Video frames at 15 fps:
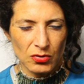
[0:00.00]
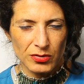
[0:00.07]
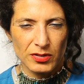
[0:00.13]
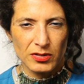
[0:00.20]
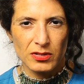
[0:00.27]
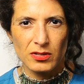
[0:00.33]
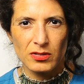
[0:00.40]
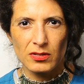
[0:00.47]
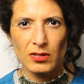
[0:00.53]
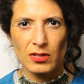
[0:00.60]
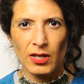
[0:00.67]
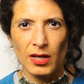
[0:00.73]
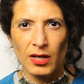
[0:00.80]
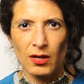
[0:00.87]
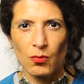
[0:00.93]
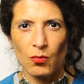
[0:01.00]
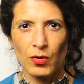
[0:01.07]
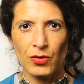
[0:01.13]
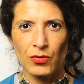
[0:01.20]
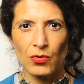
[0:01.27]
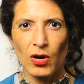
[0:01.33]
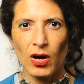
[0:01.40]
This is like
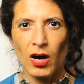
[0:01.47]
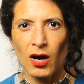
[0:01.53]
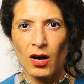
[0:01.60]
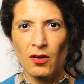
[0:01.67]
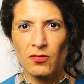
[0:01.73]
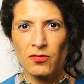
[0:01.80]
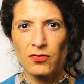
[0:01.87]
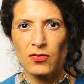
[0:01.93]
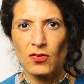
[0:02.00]
when you have